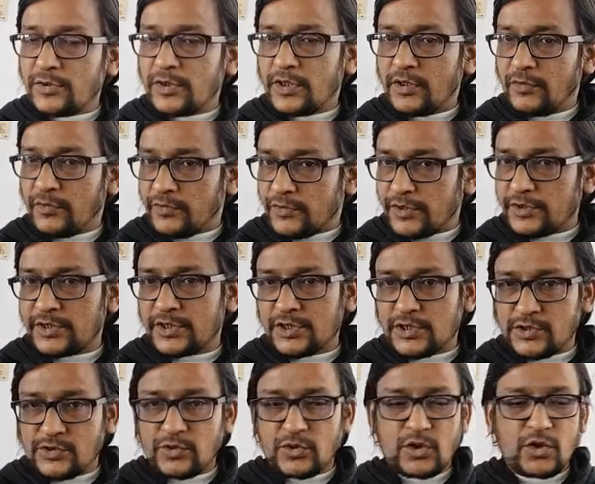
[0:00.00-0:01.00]
when
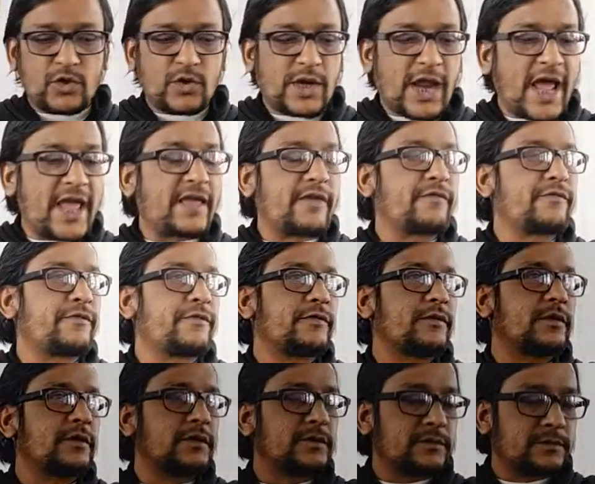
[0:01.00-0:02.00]
utensils, knife,
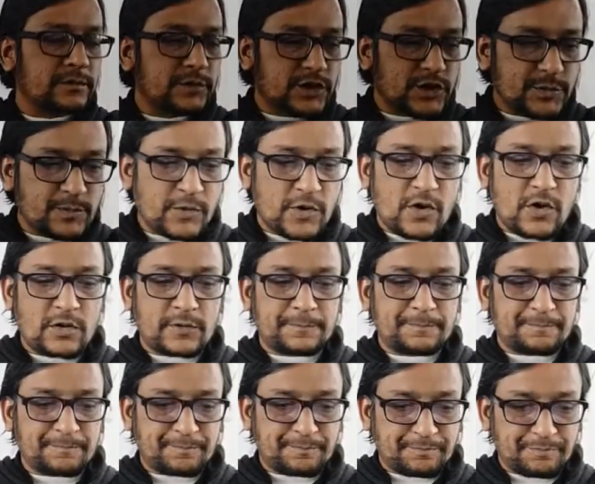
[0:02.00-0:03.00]

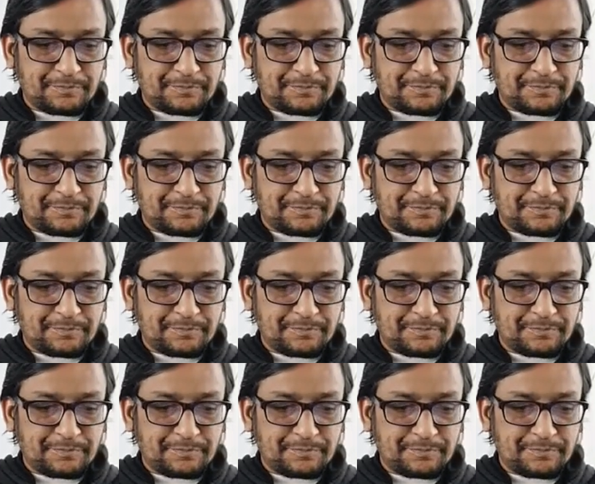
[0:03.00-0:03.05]
spoon,